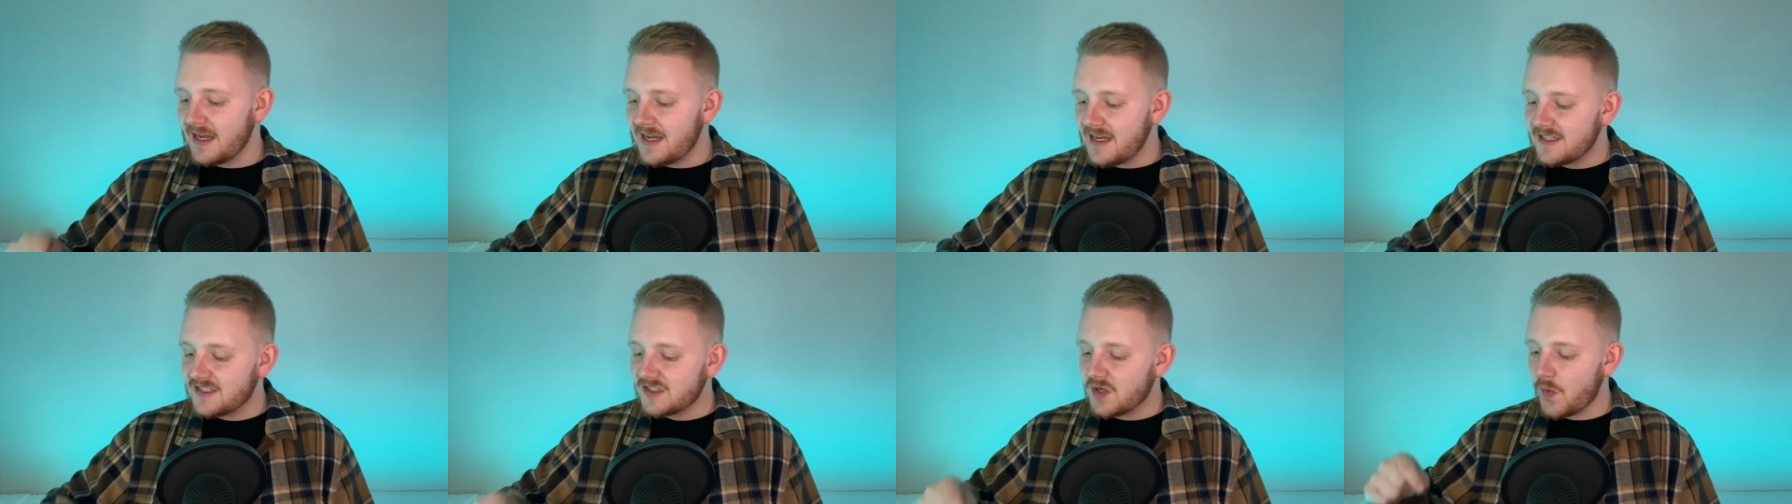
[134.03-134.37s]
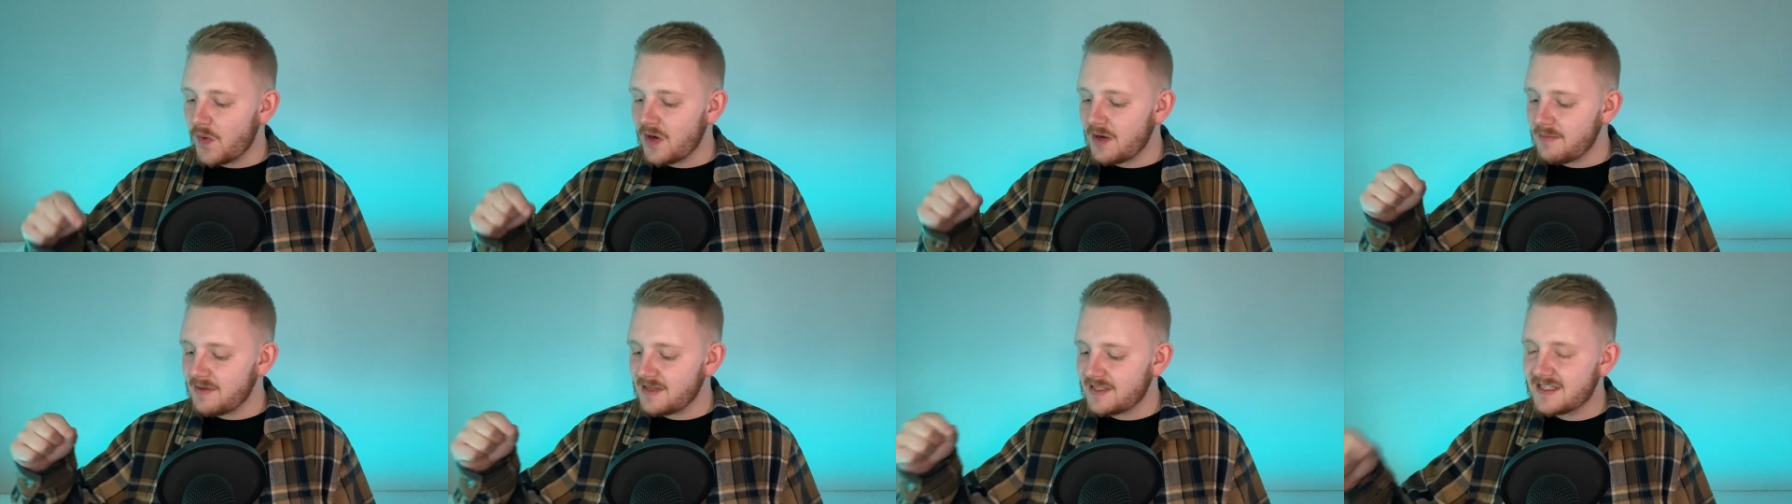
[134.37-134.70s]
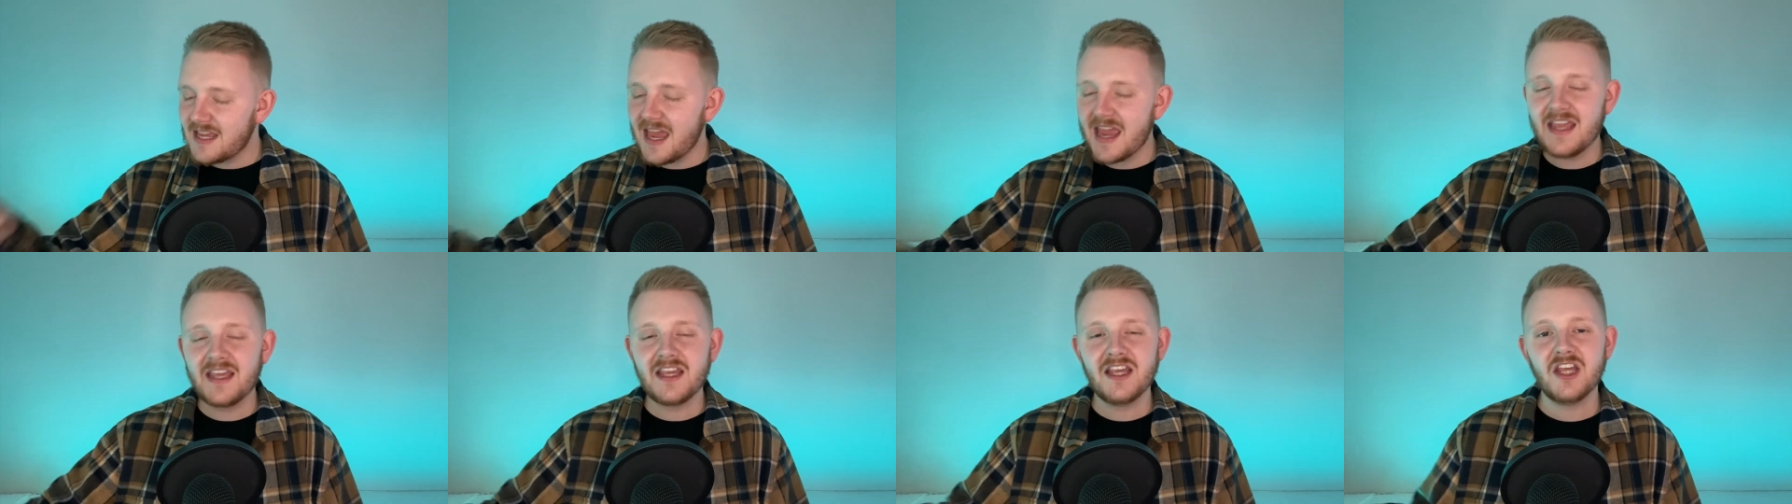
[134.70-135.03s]
He's going to be
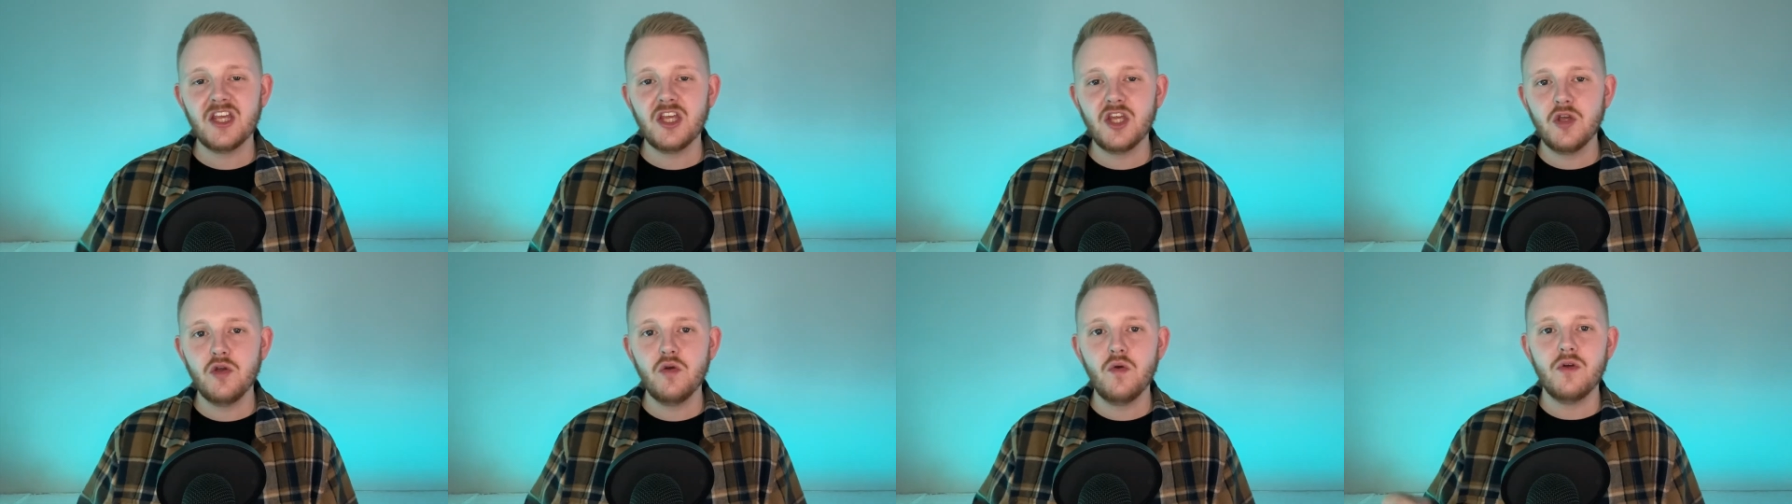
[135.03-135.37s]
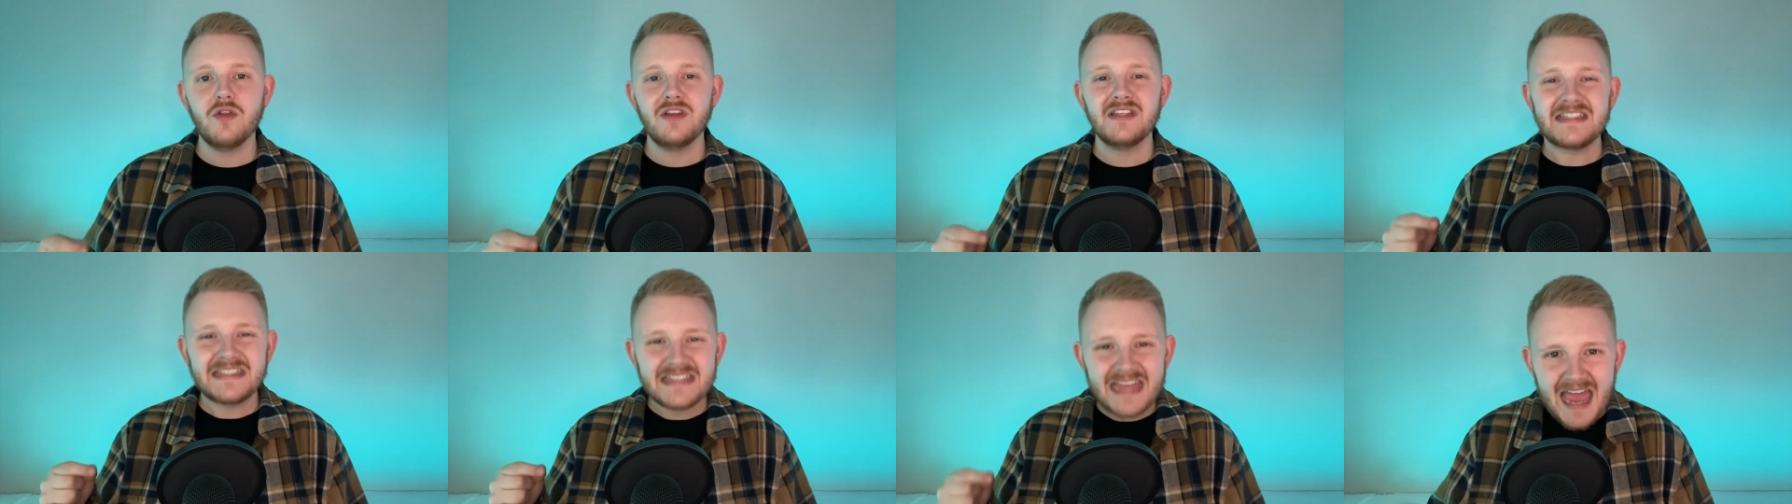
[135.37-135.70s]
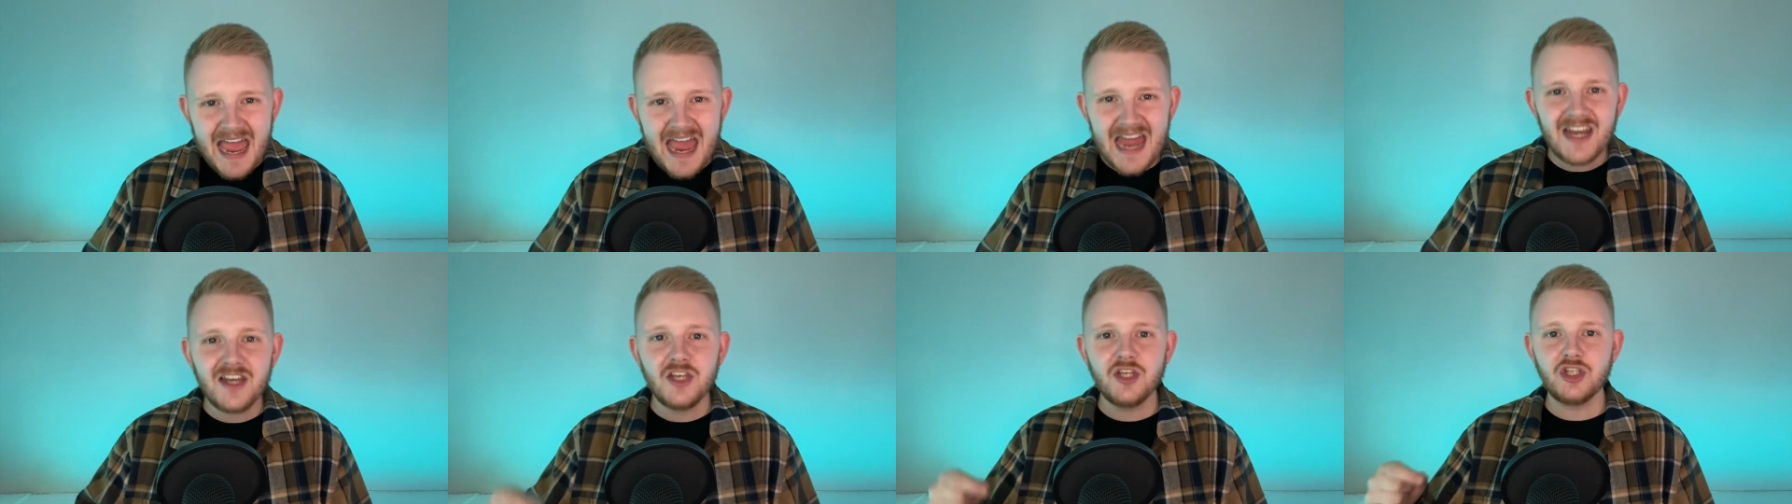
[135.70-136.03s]
taking you
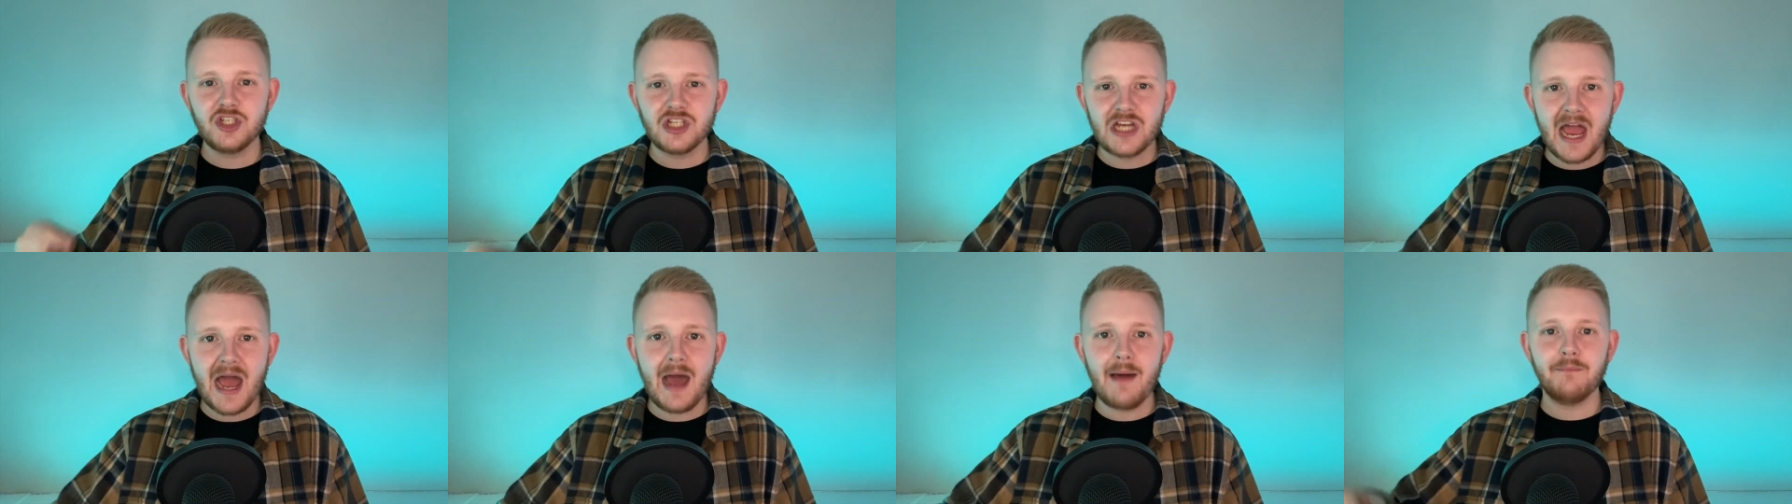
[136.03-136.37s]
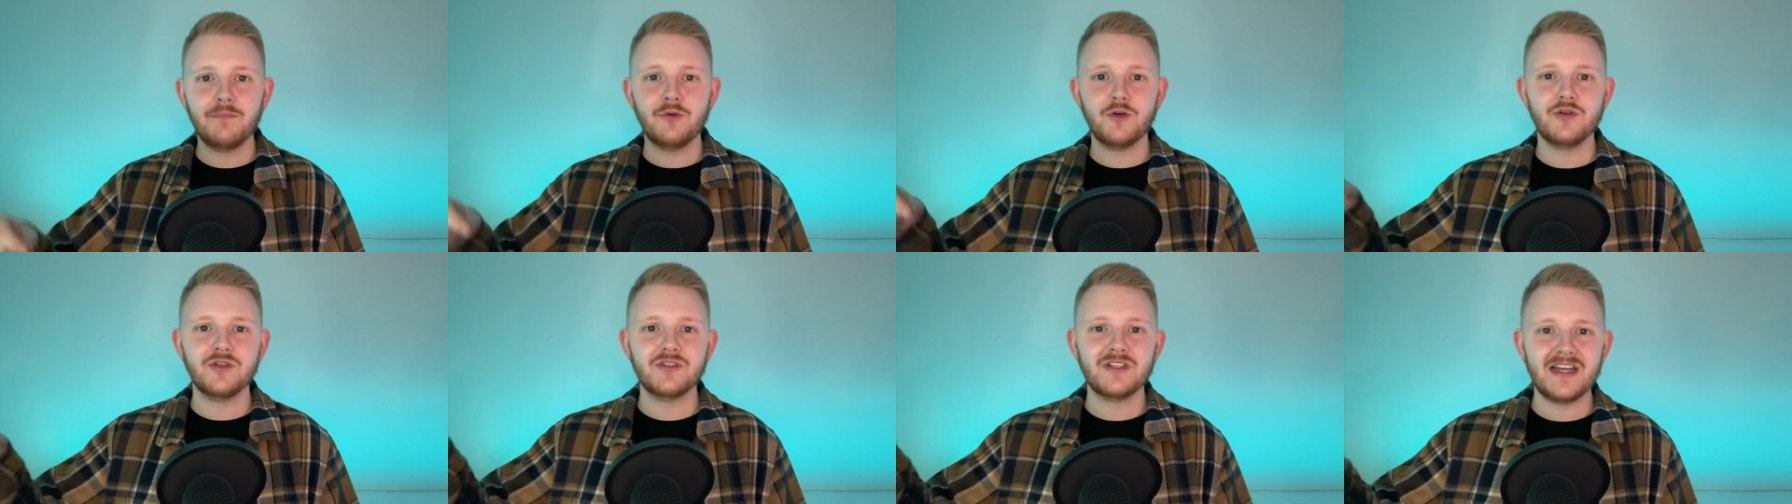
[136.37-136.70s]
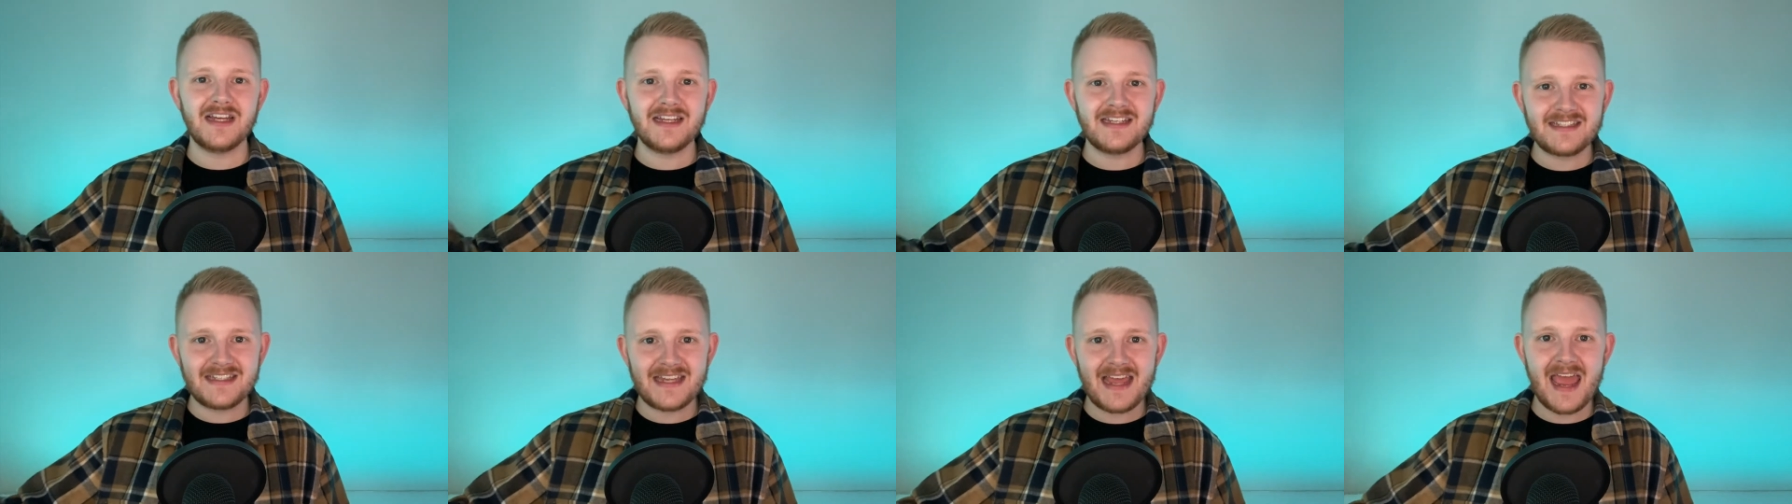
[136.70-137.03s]
10 chapters
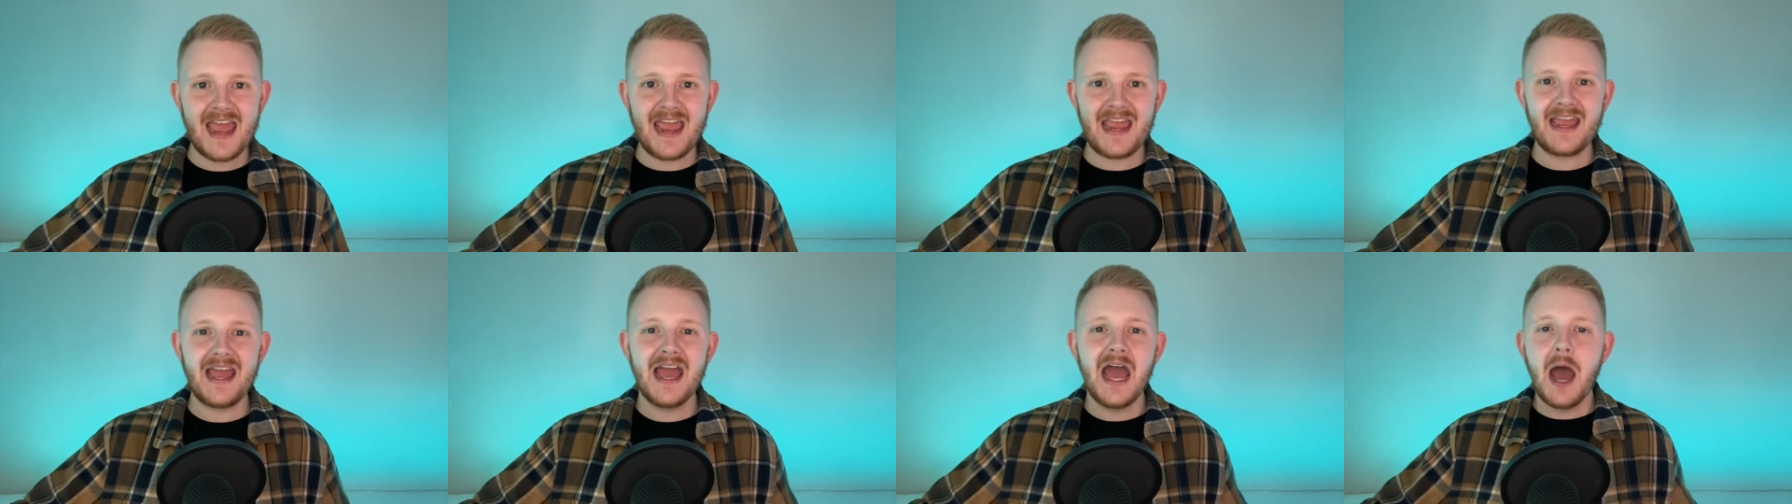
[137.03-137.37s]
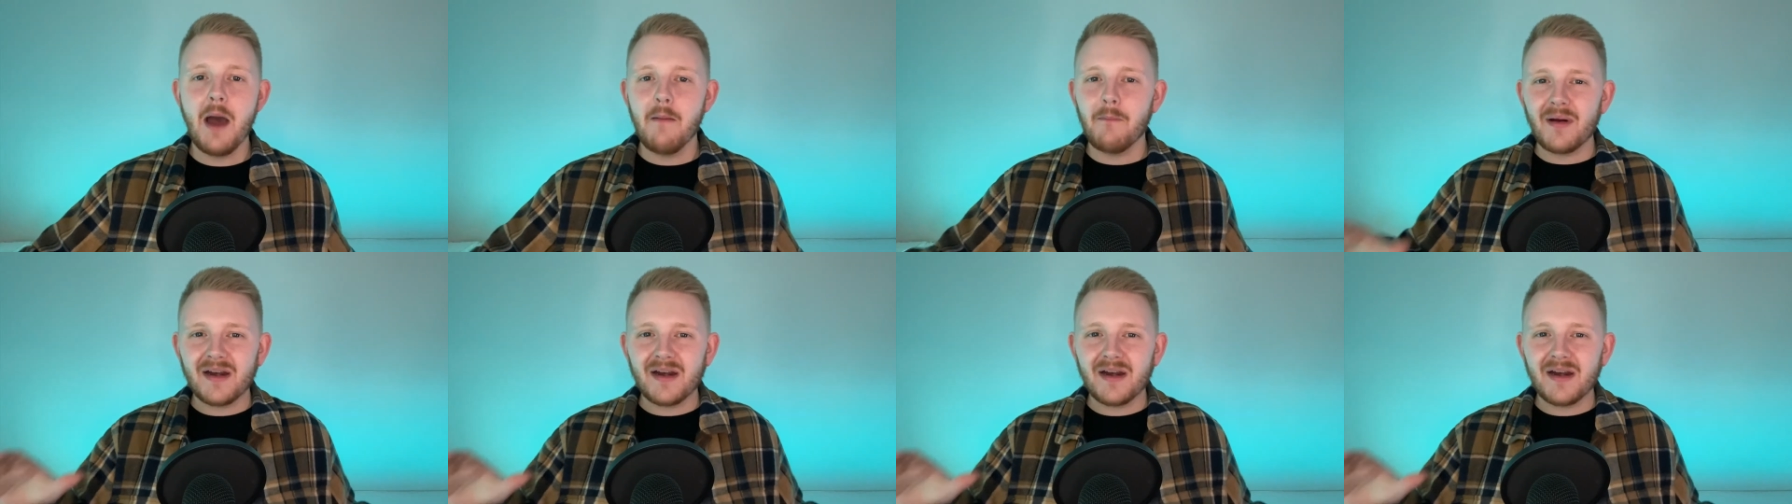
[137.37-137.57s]
a day,